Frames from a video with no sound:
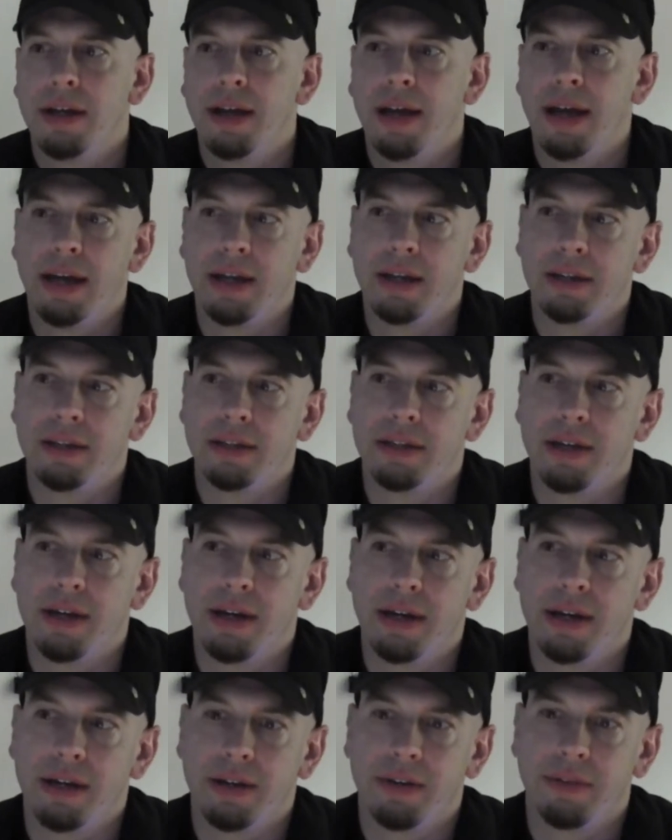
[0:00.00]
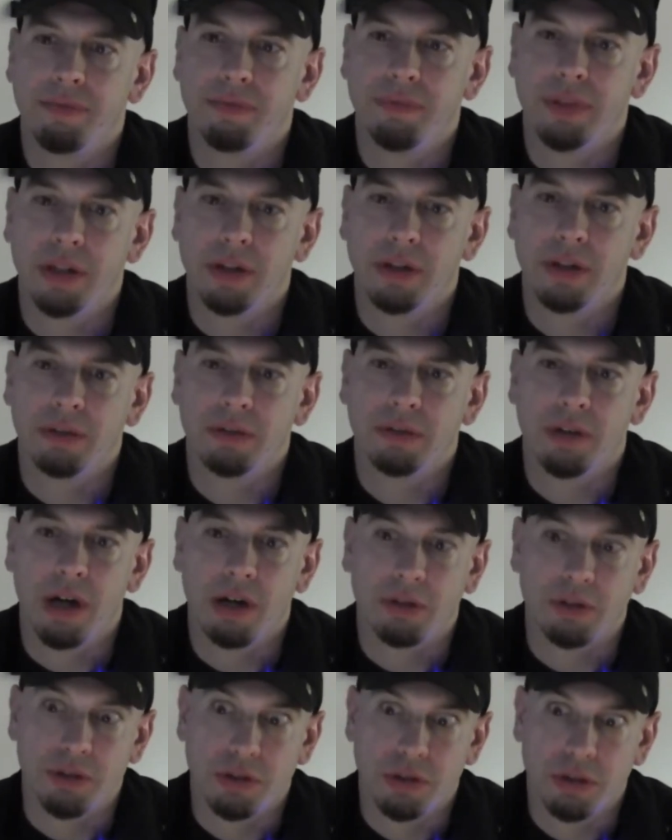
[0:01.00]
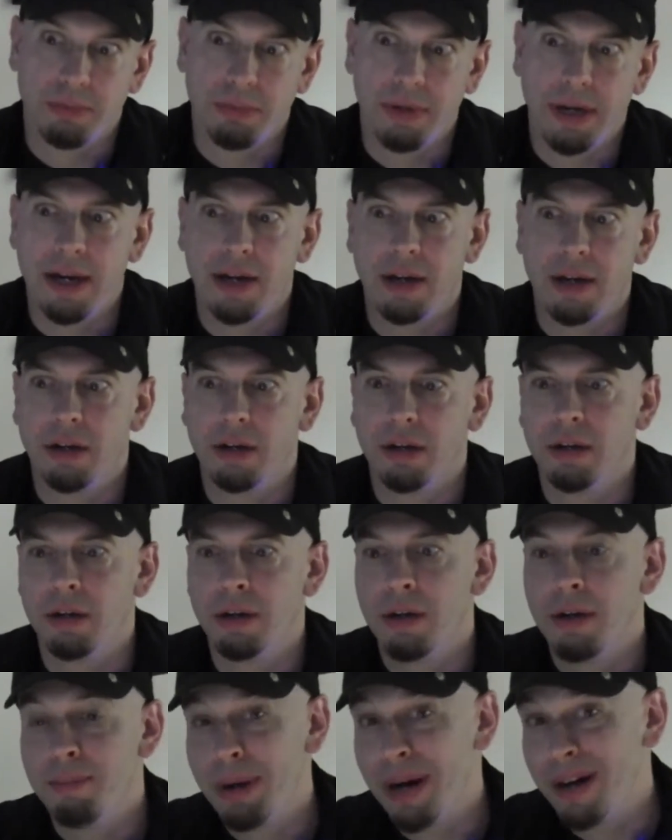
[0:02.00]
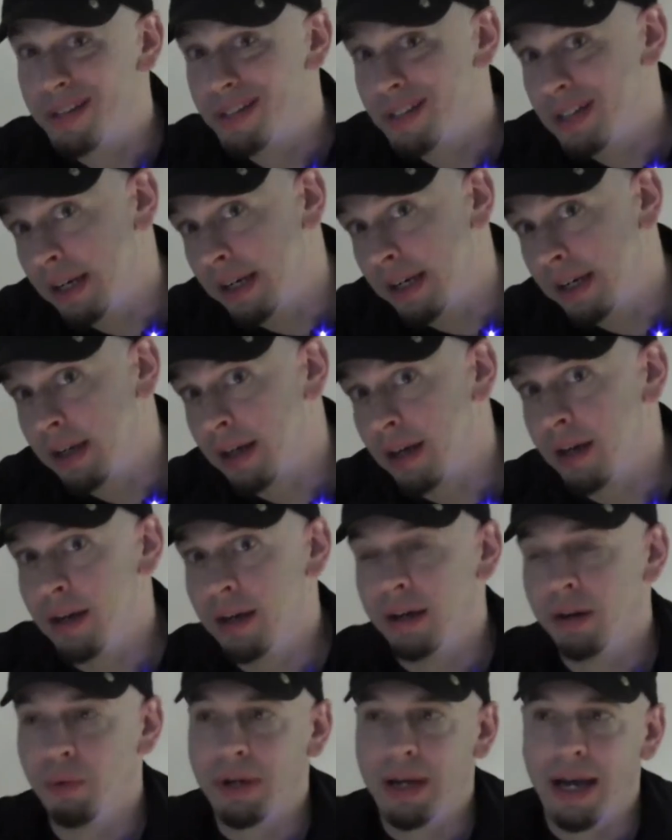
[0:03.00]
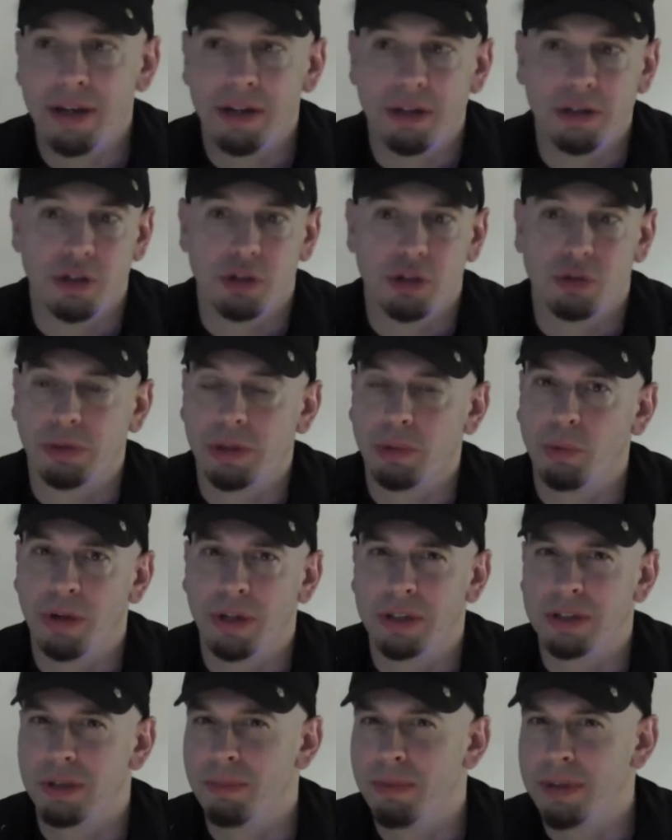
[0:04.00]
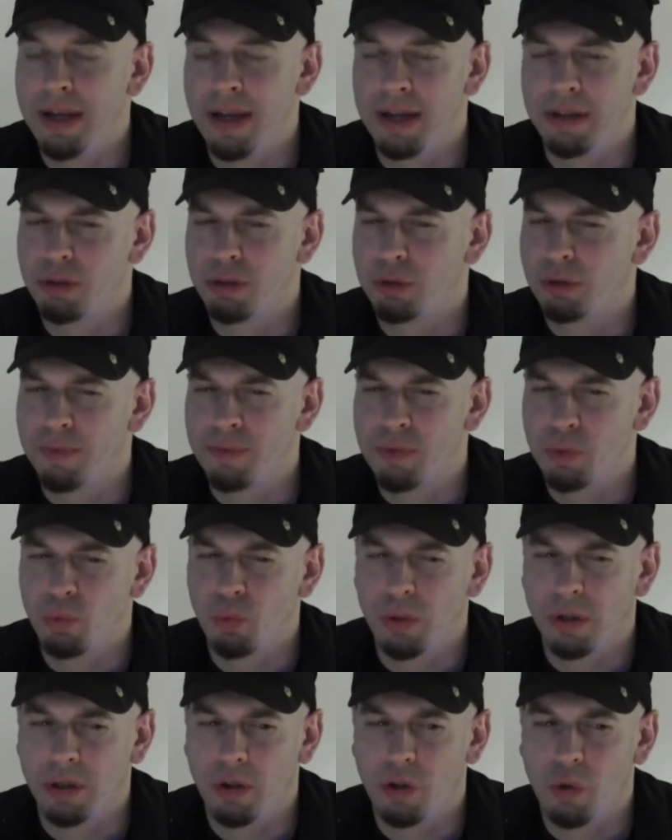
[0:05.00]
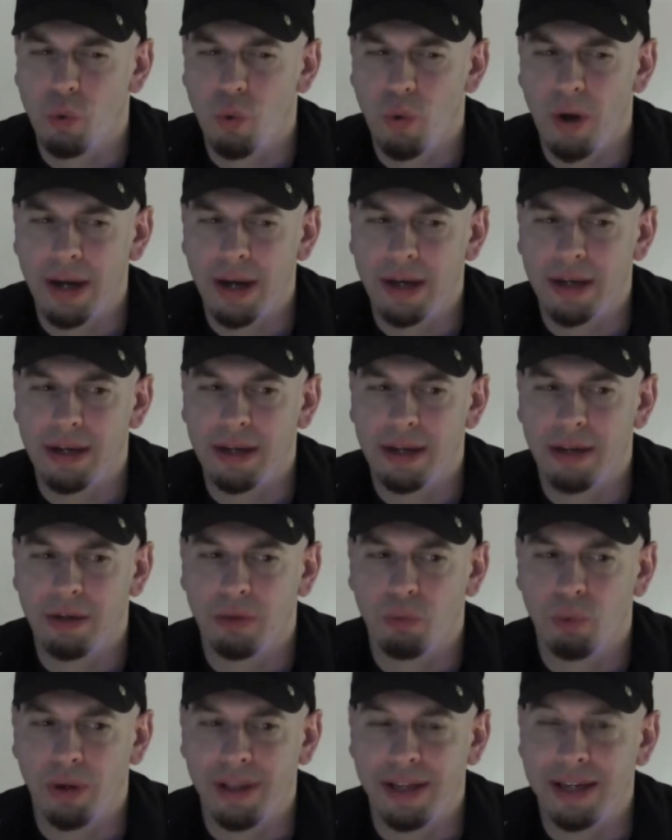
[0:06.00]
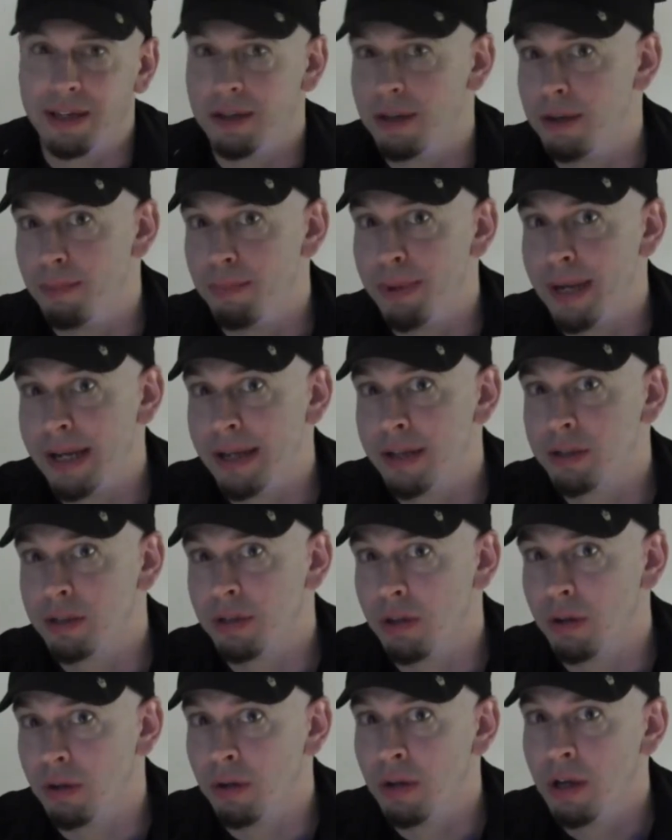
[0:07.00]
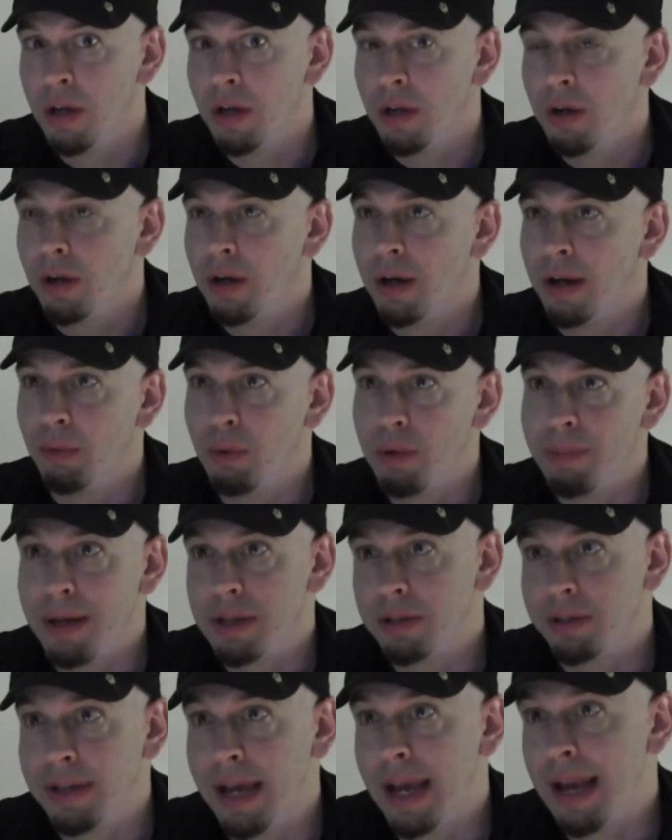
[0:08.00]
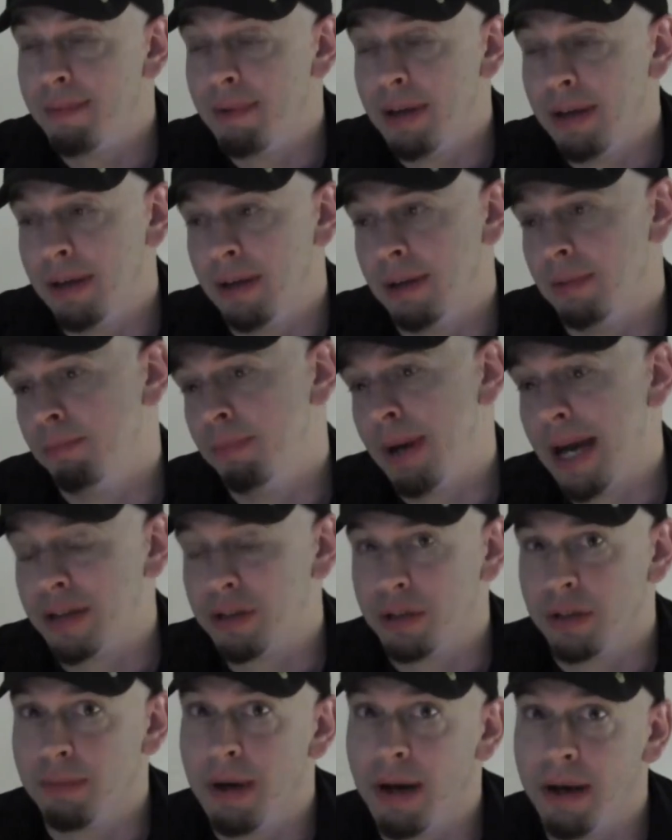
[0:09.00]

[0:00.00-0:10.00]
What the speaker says: and Cockroach Terminator, Parasitica. We had to just rework. Some of the scripts weren't quite where they needed to be, so we basically came in and patched them